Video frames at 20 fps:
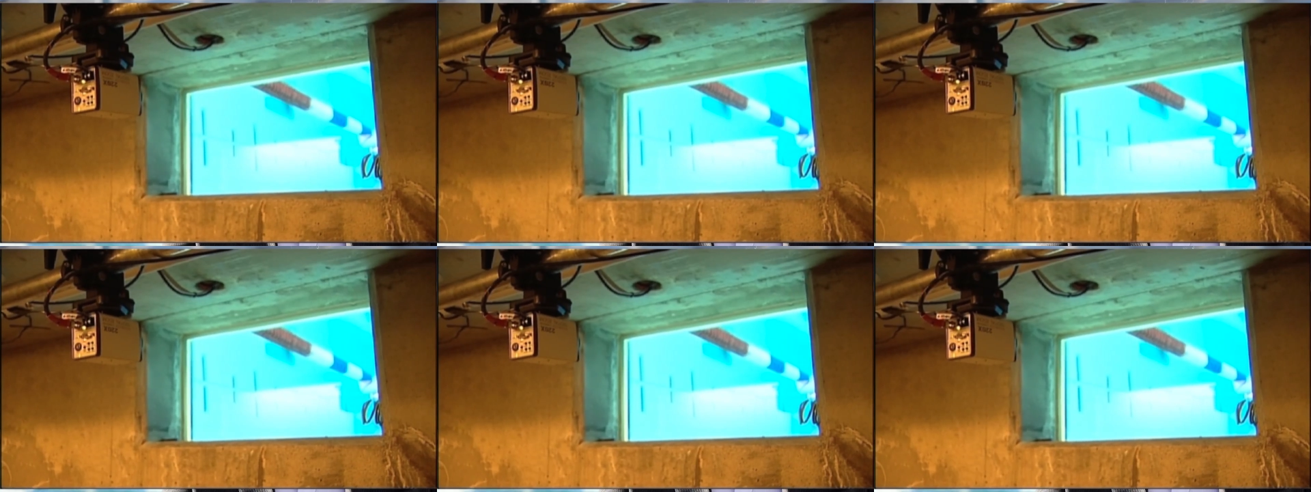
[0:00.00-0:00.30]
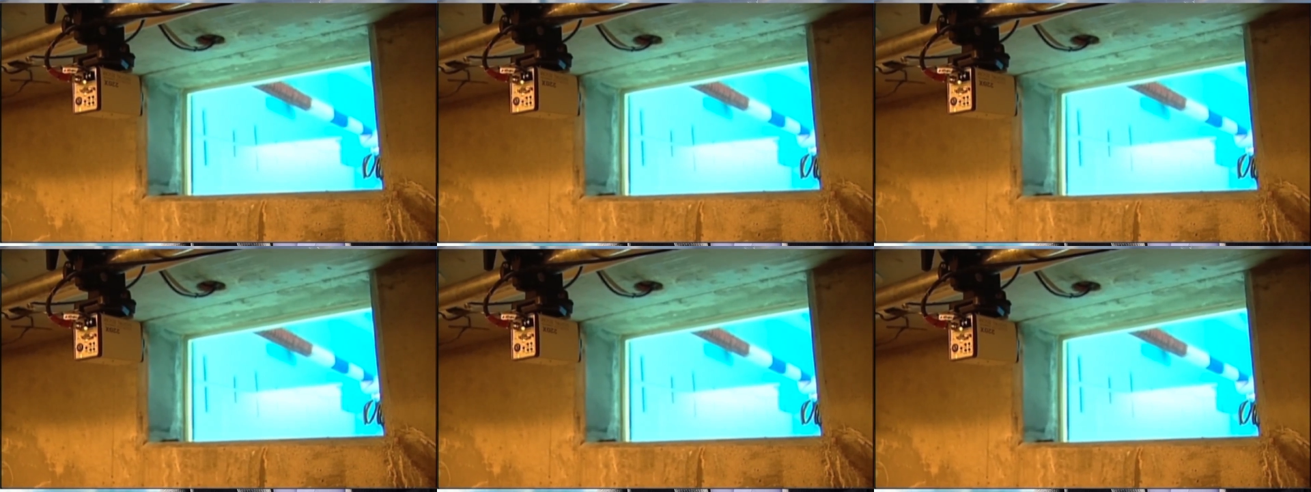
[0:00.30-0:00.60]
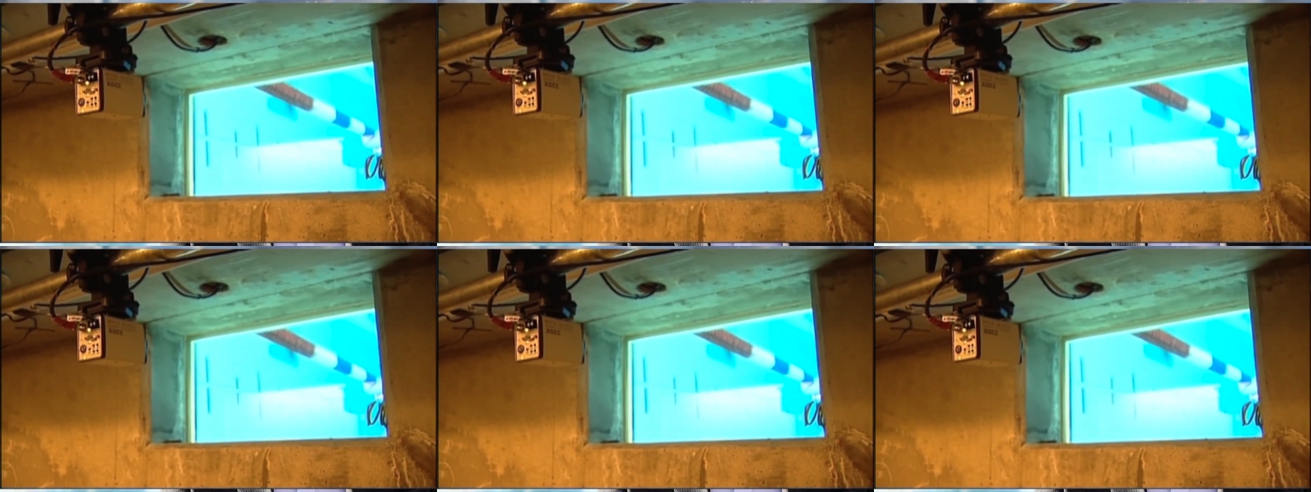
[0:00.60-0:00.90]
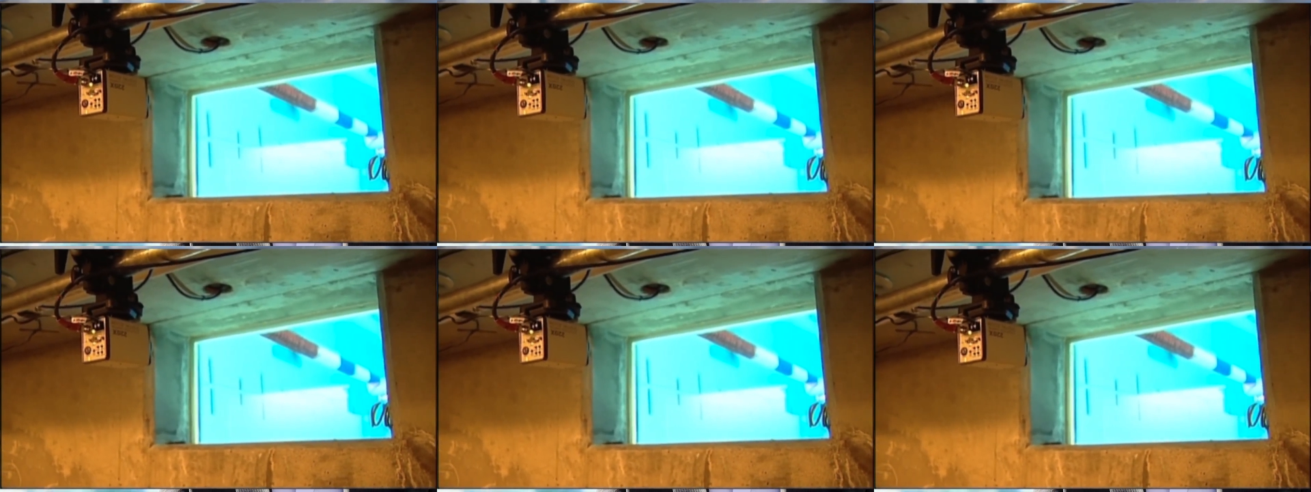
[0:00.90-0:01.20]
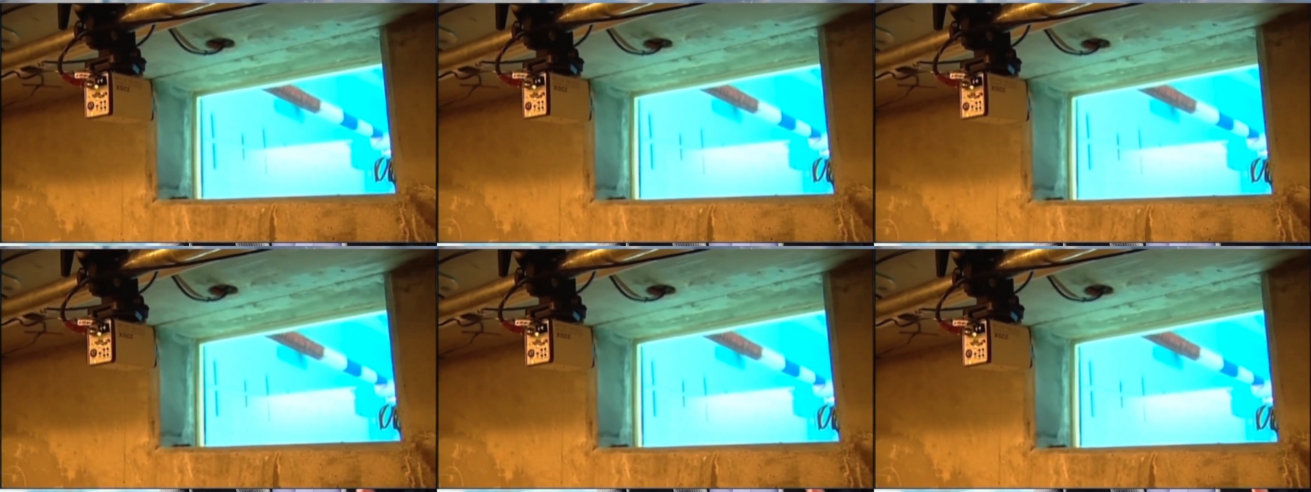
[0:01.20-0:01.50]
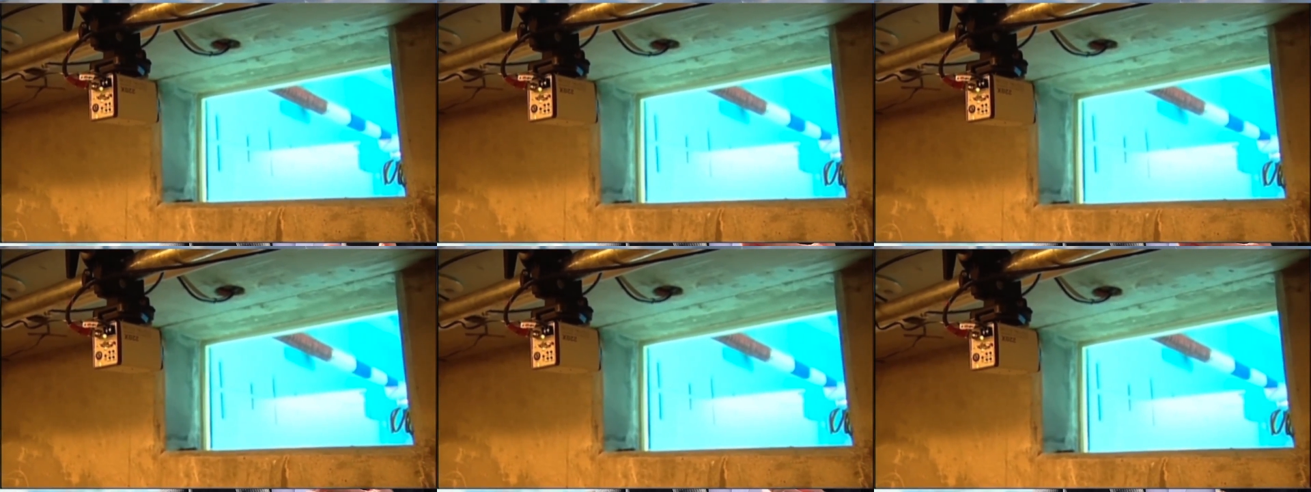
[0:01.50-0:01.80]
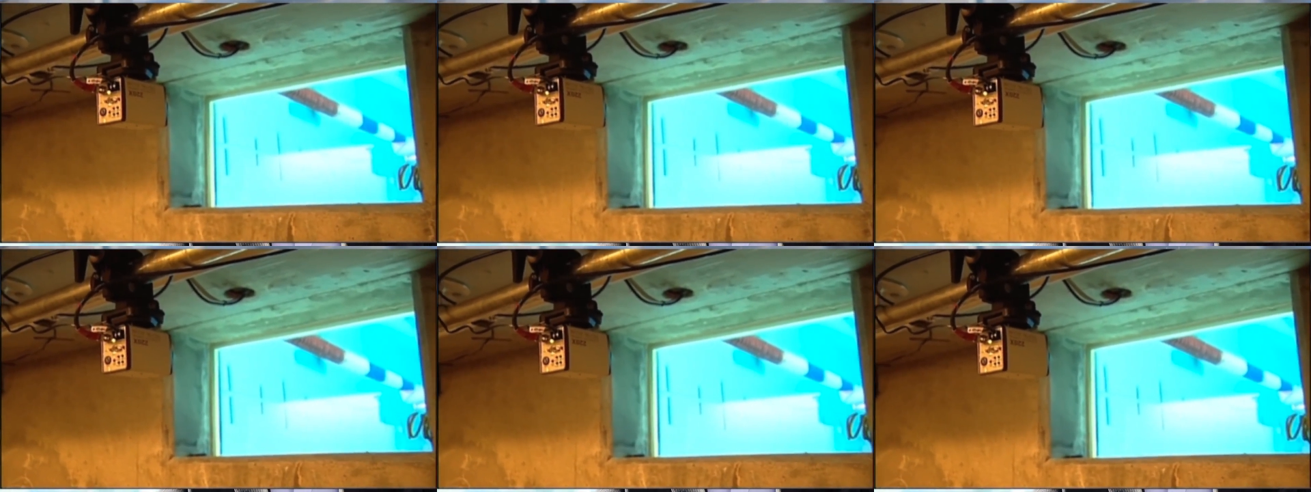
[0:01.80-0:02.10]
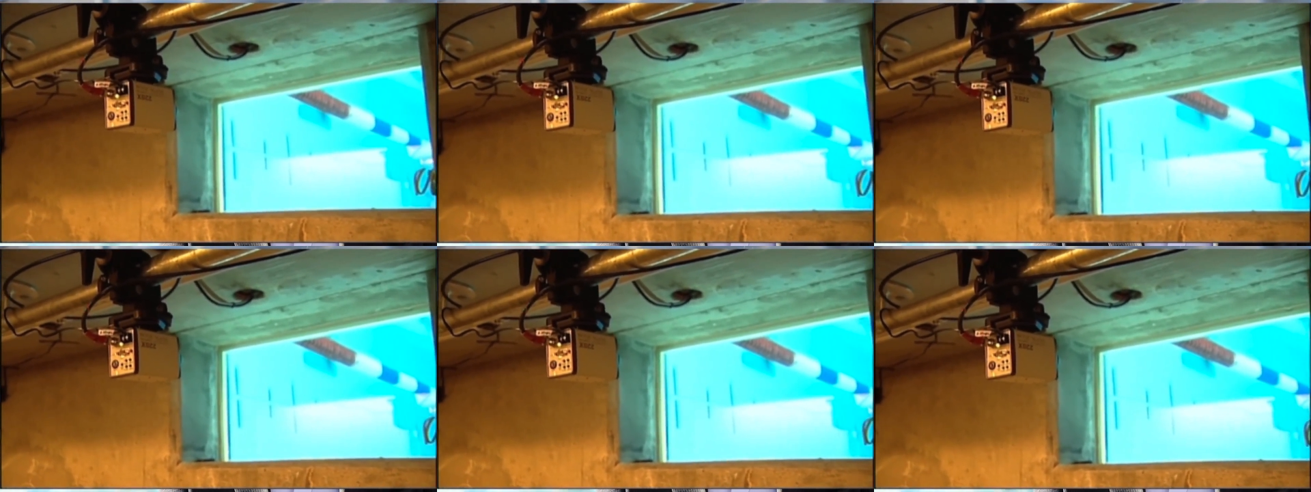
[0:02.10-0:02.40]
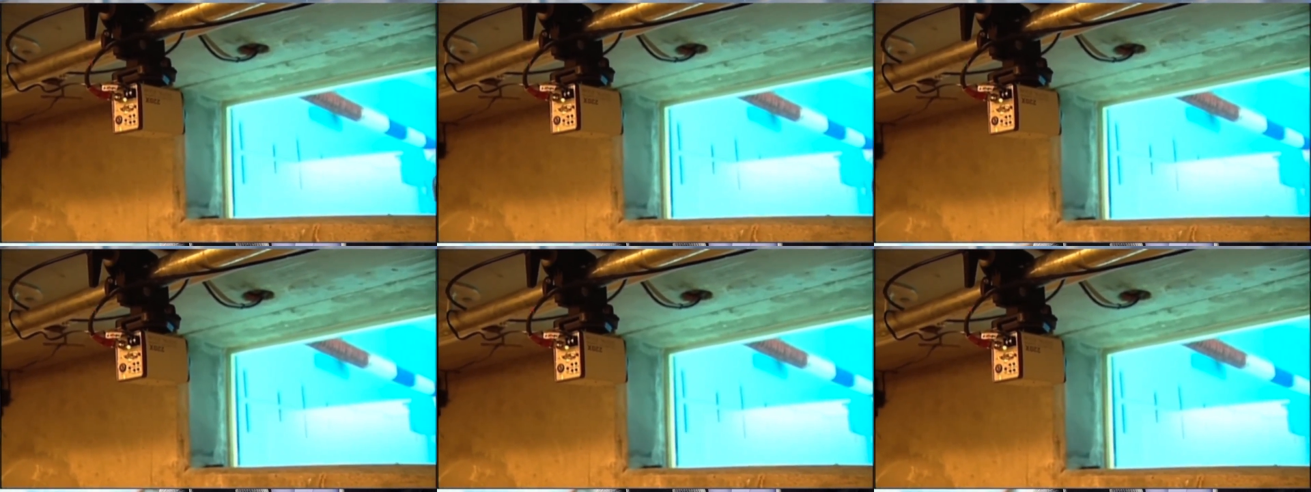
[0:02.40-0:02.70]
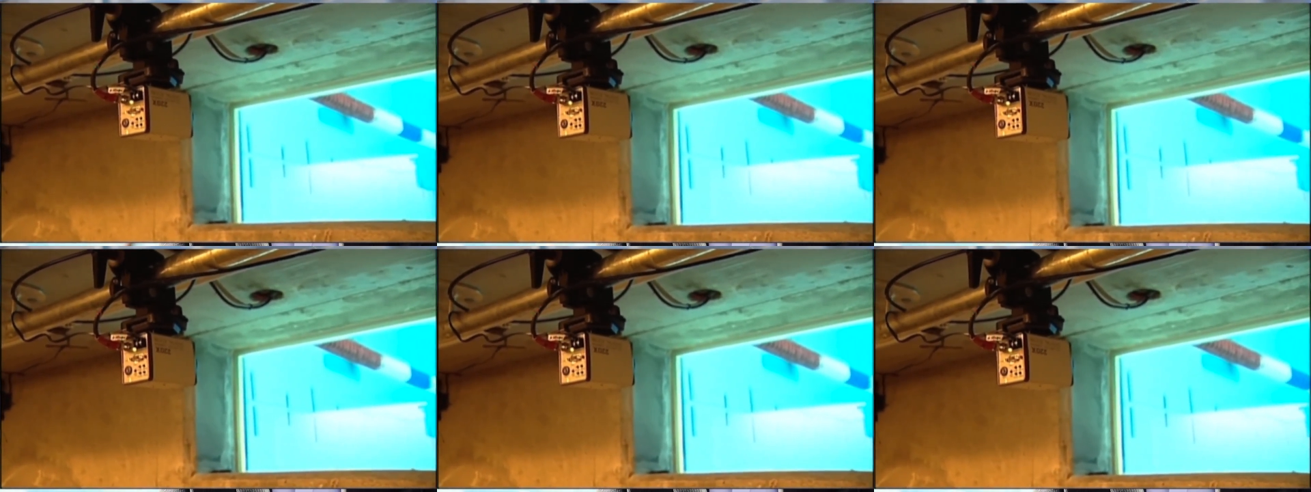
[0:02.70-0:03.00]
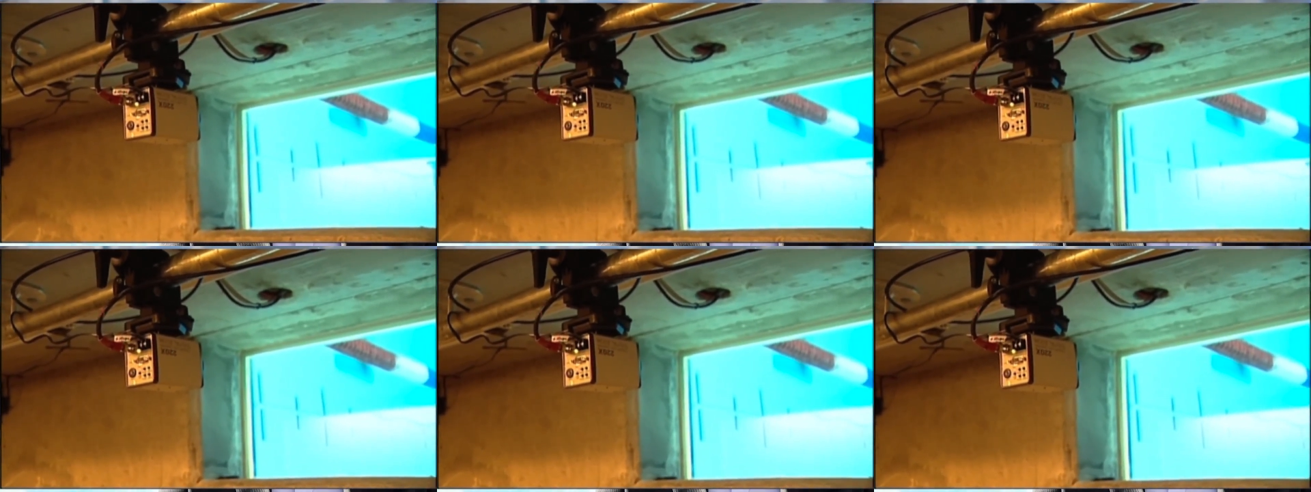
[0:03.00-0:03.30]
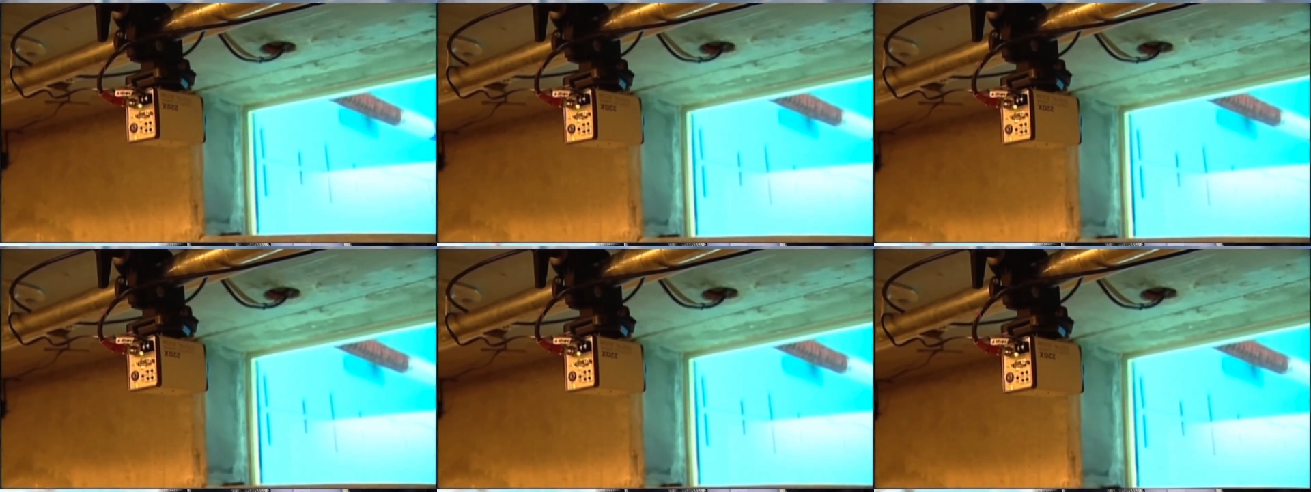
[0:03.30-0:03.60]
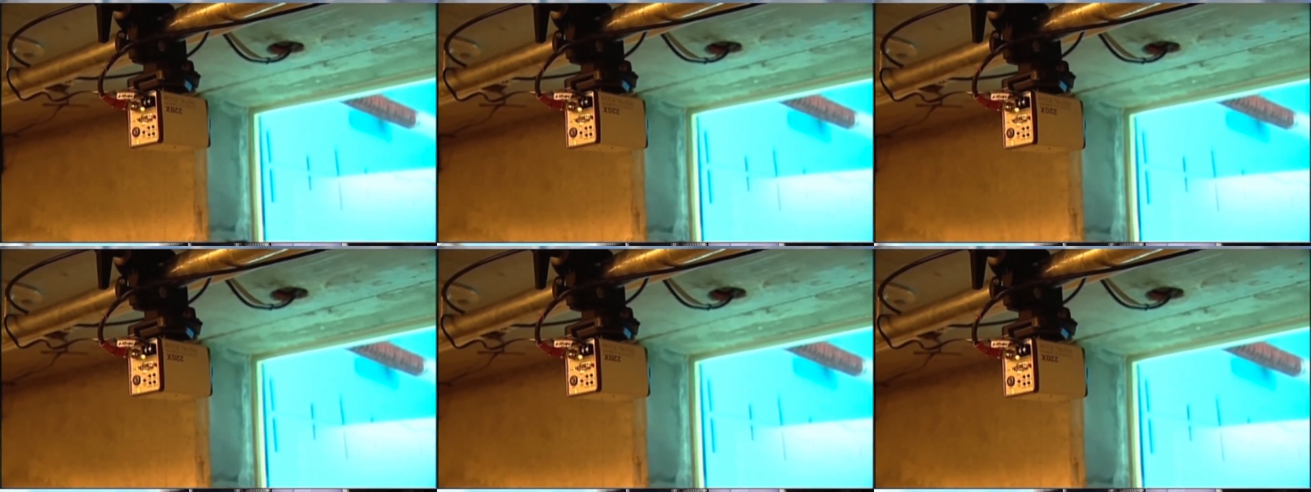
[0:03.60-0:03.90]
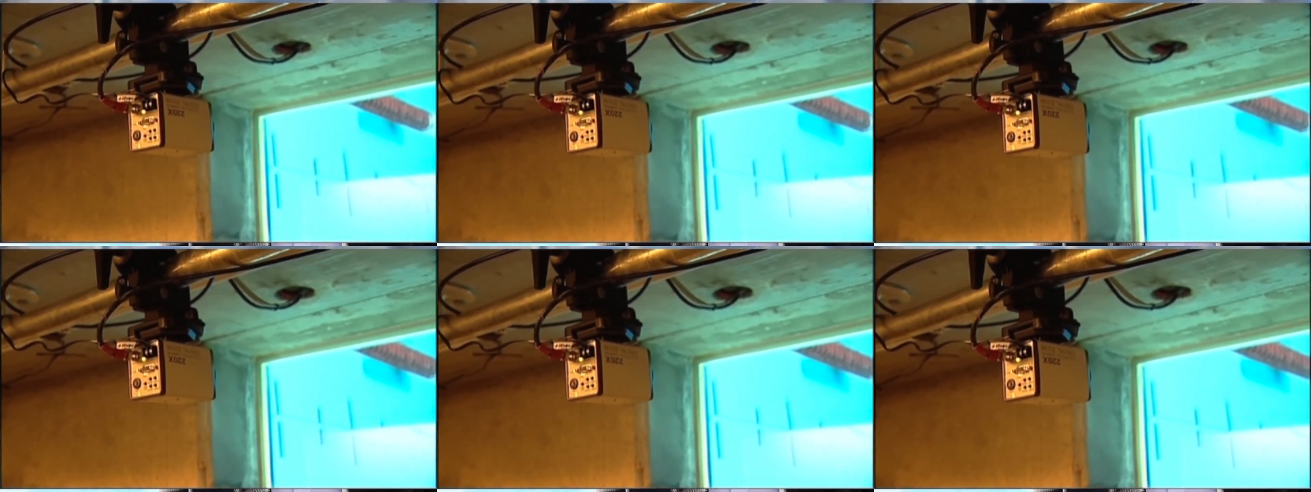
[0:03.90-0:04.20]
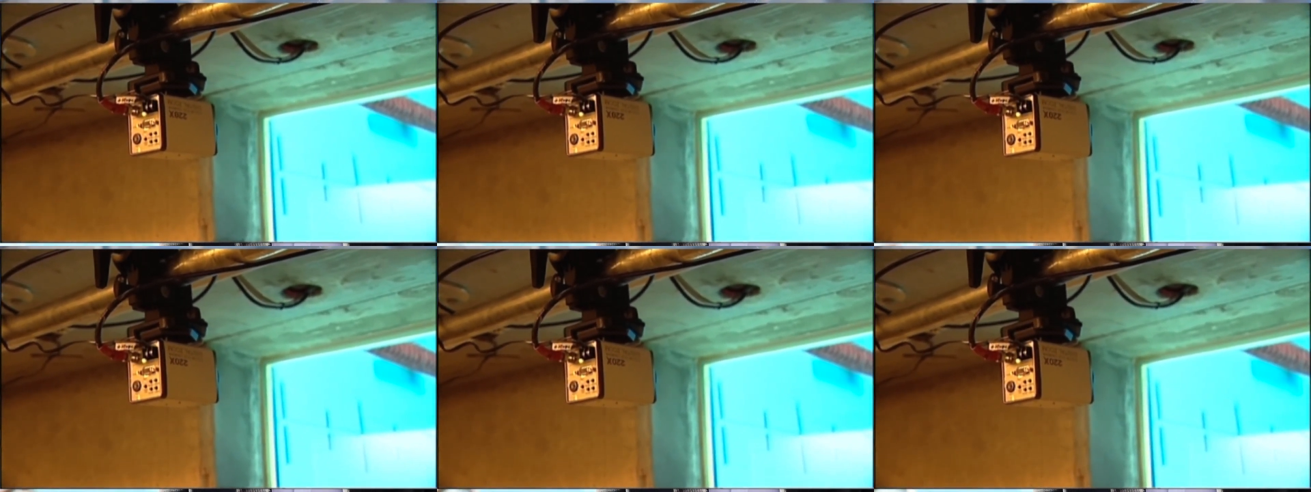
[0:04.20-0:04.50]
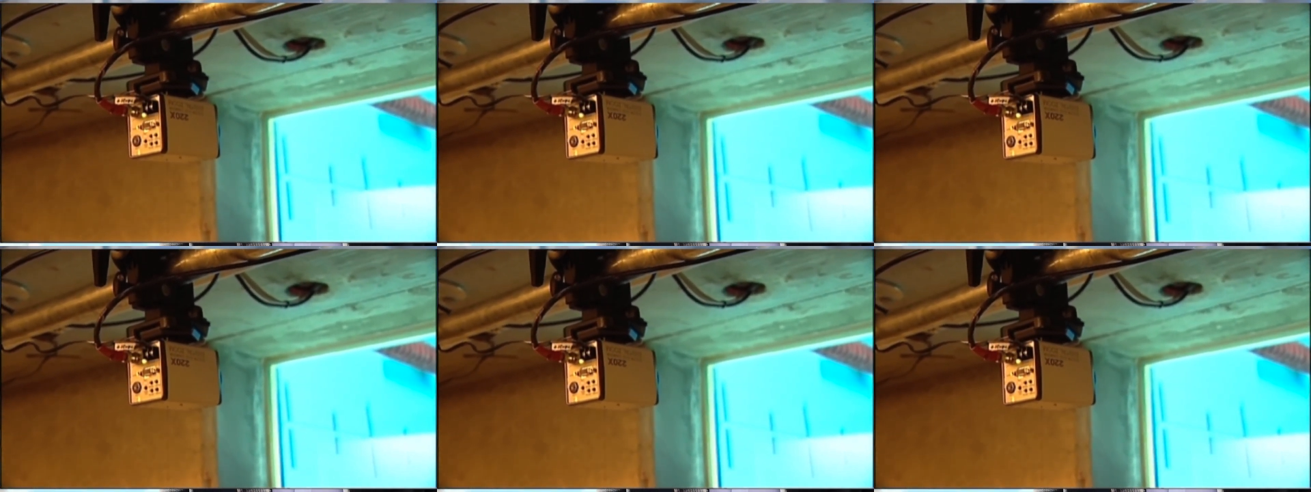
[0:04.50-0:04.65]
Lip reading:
No face is visible, so there are no lips to read.